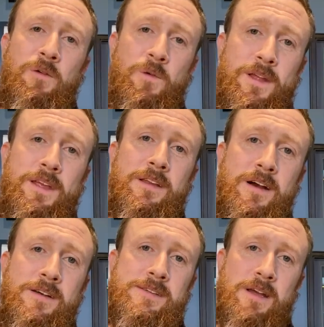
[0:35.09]
really
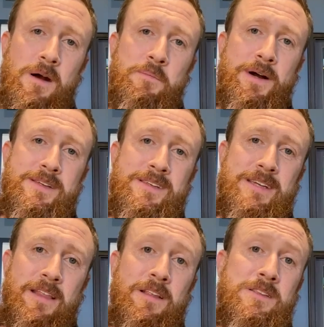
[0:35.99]
does help us
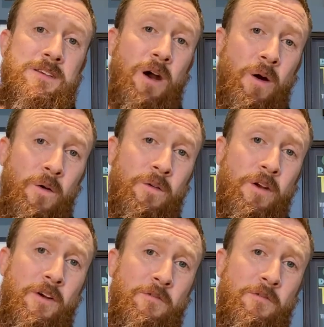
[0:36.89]
set the tone